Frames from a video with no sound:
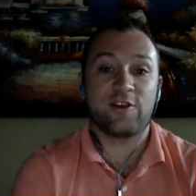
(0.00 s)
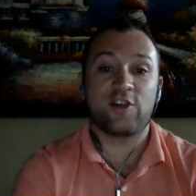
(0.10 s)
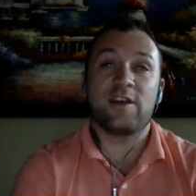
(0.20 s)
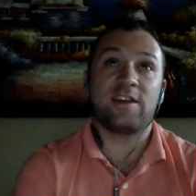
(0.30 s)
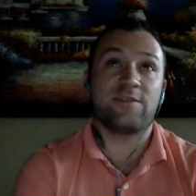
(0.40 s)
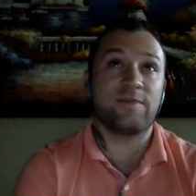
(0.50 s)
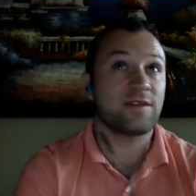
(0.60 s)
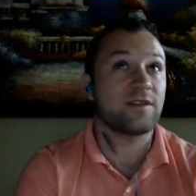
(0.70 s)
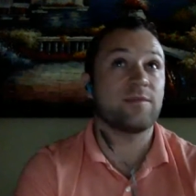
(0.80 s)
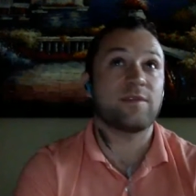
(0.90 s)
He's missed
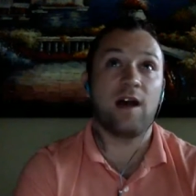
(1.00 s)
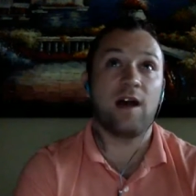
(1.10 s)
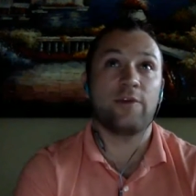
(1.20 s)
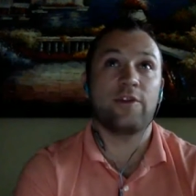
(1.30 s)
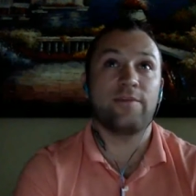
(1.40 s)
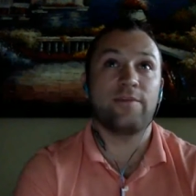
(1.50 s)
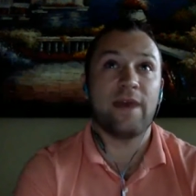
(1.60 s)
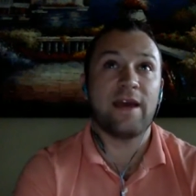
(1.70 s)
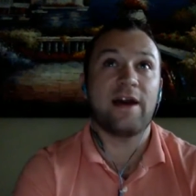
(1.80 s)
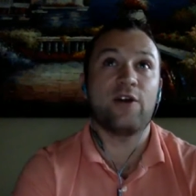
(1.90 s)
some time on the
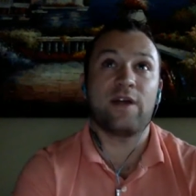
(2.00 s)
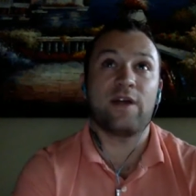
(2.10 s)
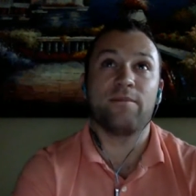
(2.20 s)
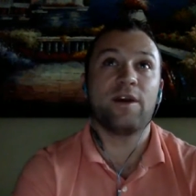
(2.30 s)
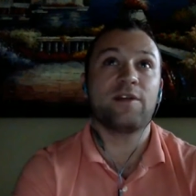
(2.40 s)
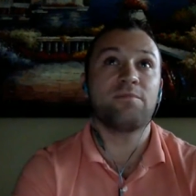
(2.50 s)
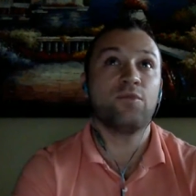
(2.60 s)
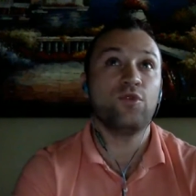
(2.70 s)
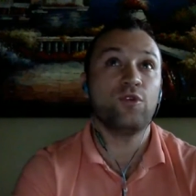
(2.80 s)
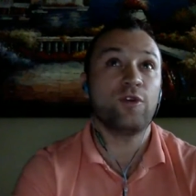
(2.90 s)
mound, and Mike
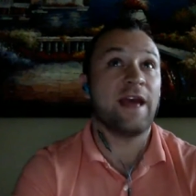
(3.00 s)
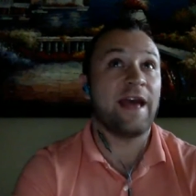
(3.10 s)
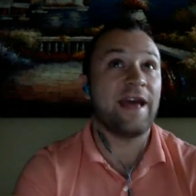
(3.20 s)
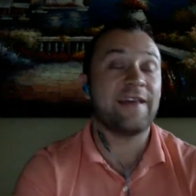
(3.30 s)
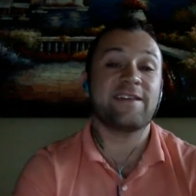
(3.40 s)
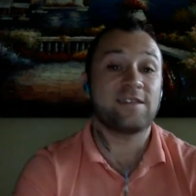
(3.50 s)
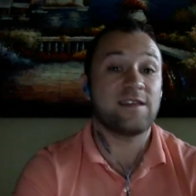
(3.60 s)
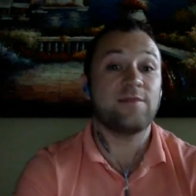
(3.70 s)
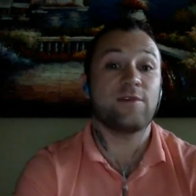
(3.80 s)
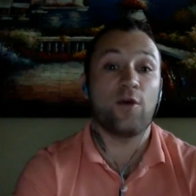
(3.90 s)
Moore has his team
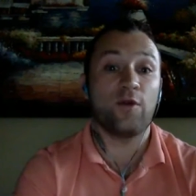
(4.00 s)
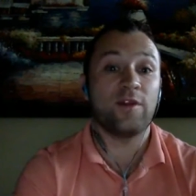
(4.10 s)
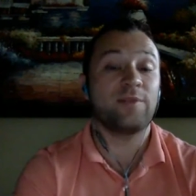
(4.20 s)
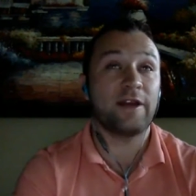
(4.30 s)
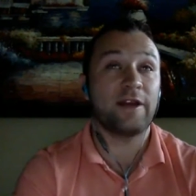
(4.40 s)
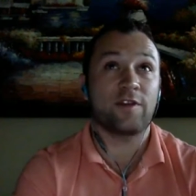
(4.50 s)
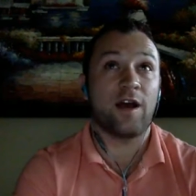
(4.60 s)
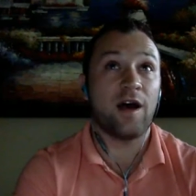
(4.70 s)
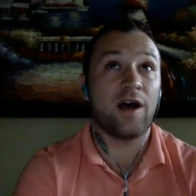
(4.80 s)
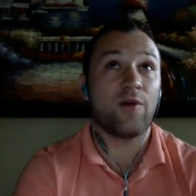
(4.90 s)
going into the playoffs
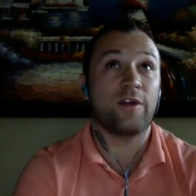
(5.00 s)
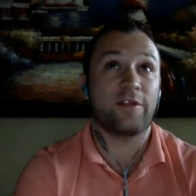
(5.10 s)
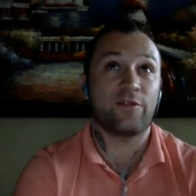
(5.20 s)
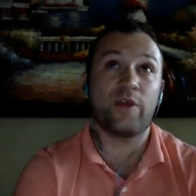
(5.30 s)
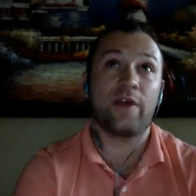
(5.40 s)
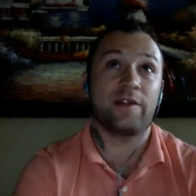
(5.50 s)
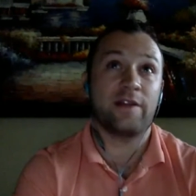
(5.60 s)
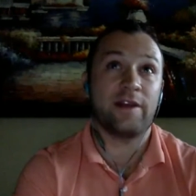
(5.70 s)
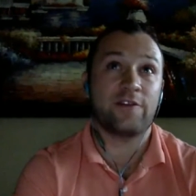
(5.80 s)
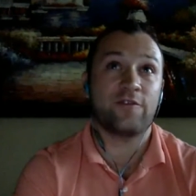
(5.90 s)
hot, winning 3 out of the
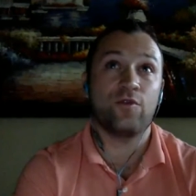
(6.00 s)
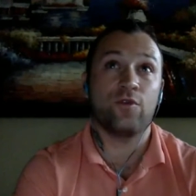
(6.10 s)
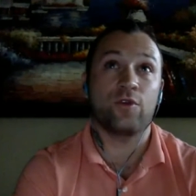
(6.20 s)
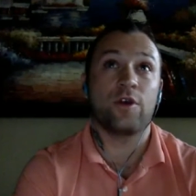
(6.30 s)
last 4.